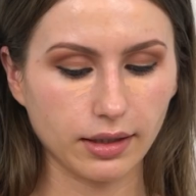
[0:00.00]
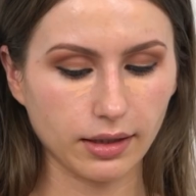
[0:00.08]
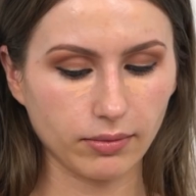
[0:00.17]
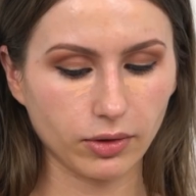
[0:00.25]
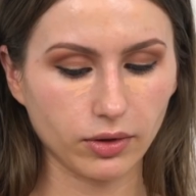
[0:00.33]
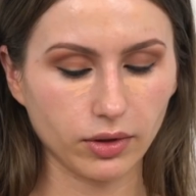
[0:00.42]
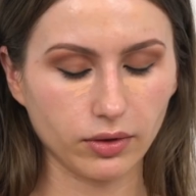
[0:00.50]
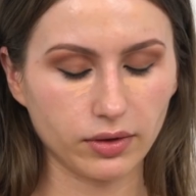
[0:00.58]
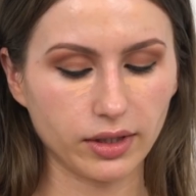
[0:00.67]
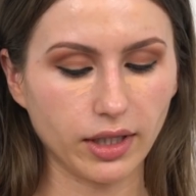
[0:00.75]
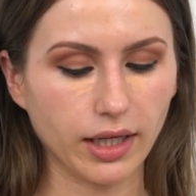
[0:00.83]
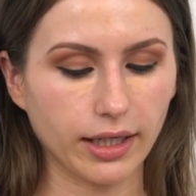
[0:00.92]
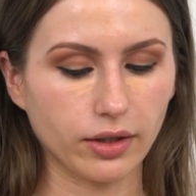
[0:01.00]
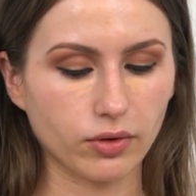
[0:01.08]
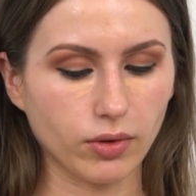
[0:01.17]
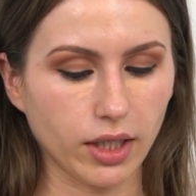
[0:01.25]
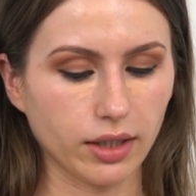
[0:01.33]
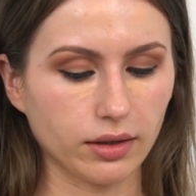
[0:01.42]
I'm going to use the lighter
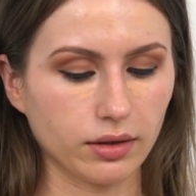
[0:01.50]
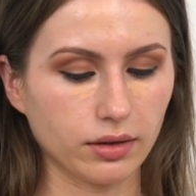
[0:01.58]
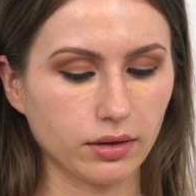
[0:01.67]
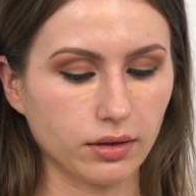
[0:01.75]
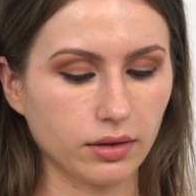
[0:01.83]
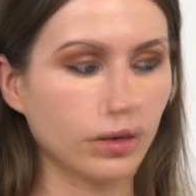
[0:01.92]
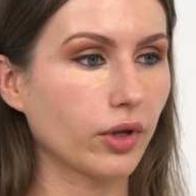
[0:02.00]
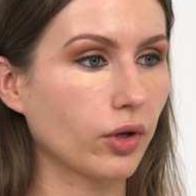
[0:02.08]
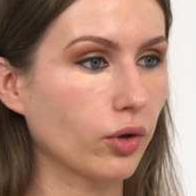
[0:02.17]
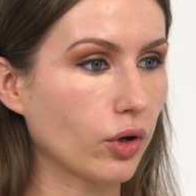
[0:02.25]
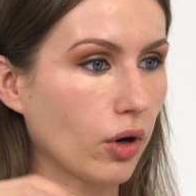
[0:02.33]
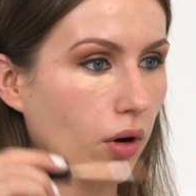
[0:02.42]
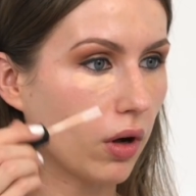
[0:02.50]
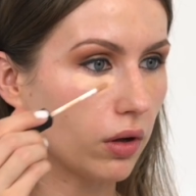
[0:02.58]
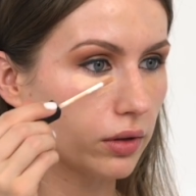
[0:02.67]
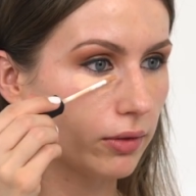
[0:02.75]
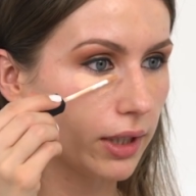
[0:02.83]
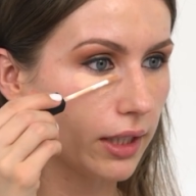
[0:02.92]
one. You go
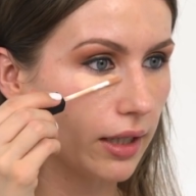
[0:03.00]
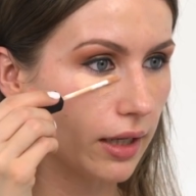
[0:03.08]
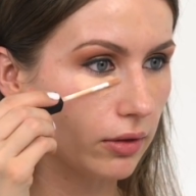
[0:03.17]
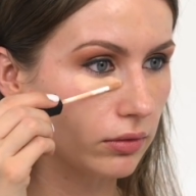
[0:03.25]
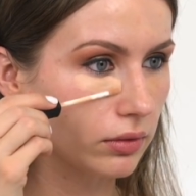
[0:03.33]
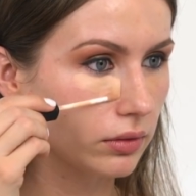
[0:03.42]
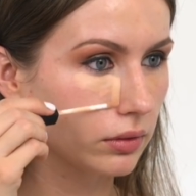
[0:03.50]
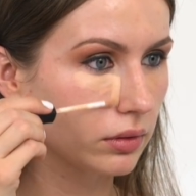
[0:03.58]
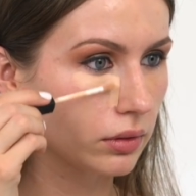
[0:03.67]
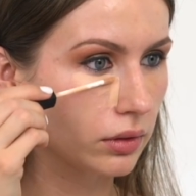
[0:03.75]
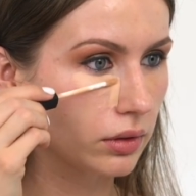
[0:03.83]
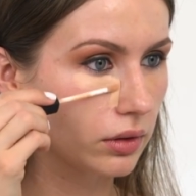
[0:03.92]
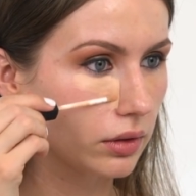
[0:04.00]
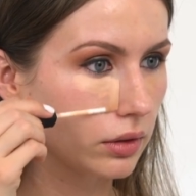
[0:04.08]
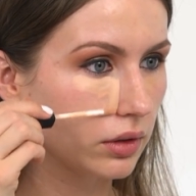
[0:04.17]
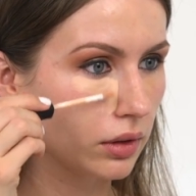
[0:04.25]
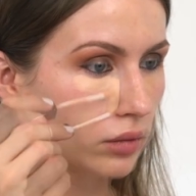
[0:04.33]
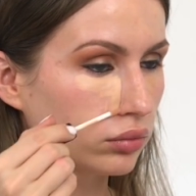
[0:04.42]
all the way down
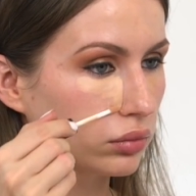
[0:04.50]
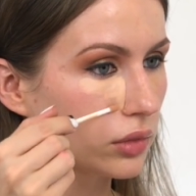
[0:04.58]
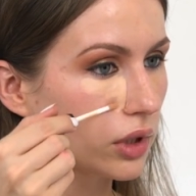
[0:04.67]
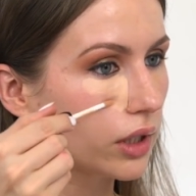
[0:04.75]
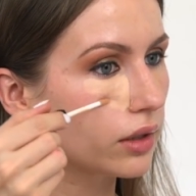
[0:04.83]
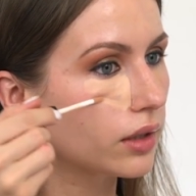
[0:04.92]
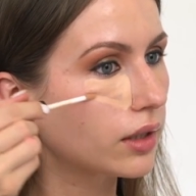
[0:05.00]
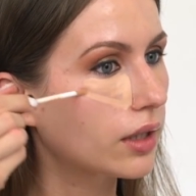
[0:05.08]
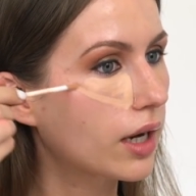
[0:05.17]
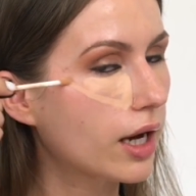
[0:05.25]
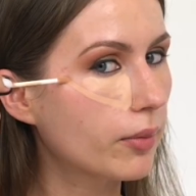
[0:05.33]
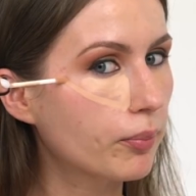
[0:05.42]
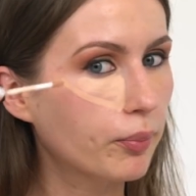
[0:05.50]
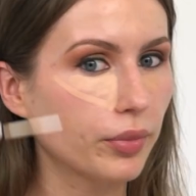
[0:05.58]
and then up,